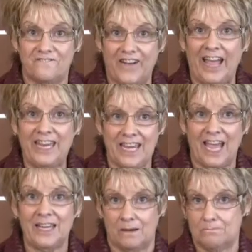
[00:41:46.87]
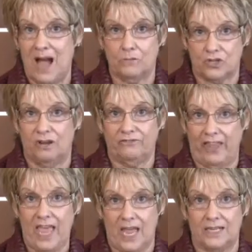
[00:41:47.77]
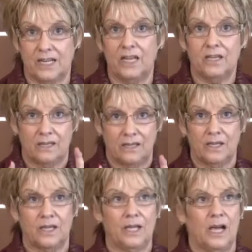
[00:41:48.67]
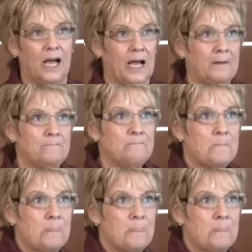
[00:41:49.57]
finite amount of land. A